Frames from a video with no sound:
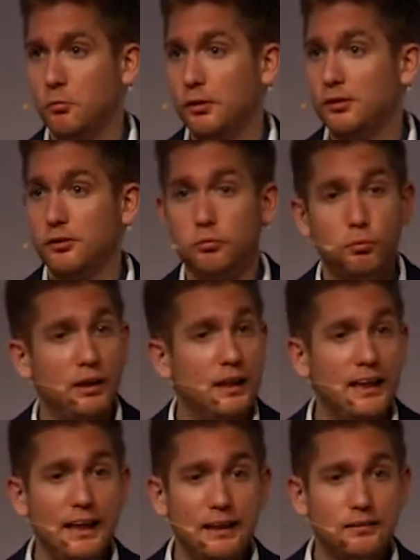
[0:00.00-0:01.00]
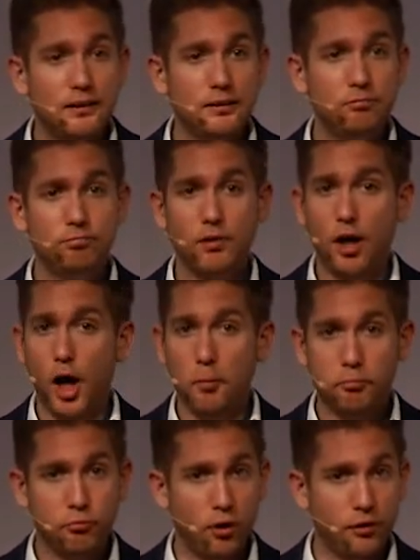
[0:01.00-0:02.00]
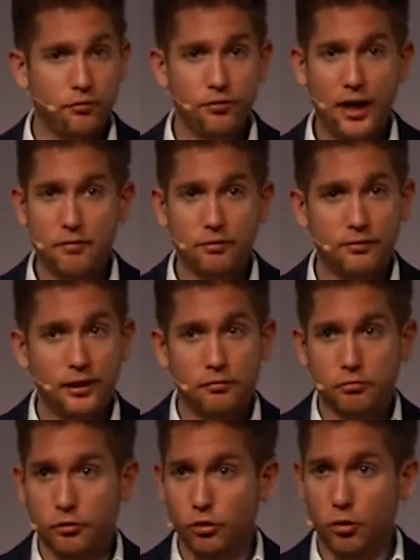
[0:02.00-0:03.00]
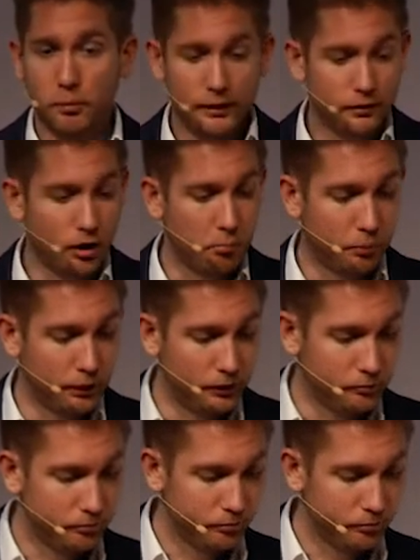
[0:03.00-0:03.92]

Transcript: which is really easy, upfront, everything for the complete company.